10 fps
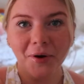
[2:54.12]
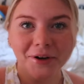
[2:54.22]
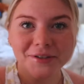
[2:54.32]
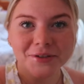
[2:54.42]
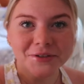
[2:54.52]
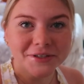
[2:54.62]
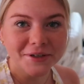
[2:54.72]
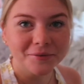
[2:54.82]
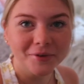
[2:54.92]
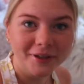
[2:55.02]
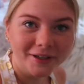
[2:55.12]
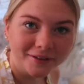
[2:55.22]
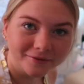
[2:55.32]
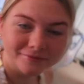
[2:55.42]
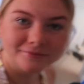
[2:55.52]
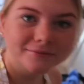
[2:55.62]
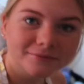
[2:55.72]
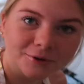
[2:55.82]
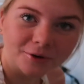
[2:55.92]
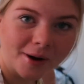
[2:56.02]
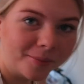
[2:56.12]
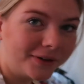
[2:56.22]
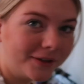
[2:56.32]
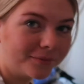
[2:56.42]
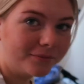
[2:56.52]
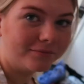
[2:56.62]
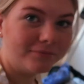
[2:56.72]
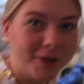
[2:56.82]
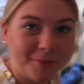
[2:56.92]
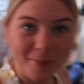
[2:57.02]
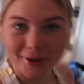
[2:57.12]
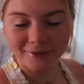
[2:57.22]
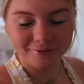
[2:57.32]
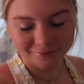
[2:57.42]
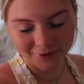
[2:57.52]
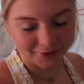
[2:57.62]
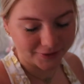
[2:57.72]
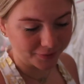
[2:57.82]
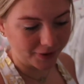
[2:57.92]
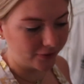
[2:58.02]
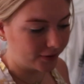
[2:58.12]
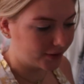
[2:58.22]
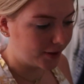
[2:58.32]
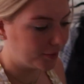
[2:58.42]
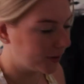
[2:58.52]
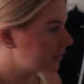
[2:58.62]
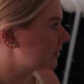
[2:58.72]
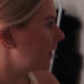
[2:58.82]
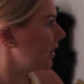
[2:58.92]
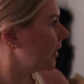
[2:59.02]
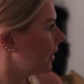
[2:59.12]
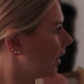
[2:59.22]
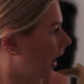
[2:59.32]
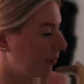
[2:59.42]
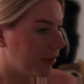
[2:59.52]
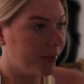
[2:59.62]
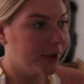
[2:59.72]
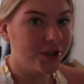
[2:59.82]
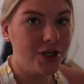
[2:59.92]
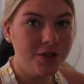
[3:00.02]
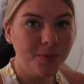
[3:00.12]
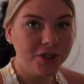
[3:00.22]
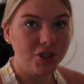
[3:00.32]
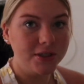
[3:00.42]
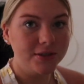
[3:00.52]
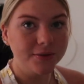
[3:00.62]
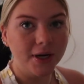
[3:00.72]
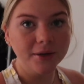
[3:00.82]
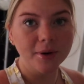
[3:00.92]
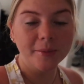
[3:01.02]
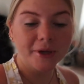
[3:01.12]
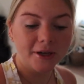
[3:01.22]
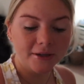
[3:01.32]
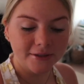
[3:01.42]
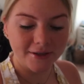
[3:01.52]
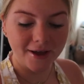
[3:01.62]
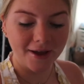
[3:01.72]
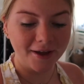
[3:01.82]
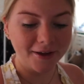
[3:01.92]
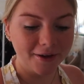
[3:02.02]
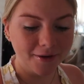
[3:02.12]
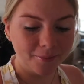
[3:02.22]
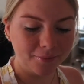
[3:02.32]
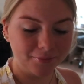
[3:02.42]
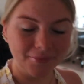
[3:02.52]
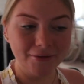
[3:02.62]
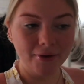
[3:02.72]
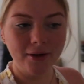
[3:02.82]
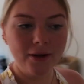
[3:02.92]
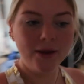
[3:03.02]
Alright, so I just like really crappily made my bed because whatever, it works. I'm probably gonna change my sheets soon anyway because I'm leaving.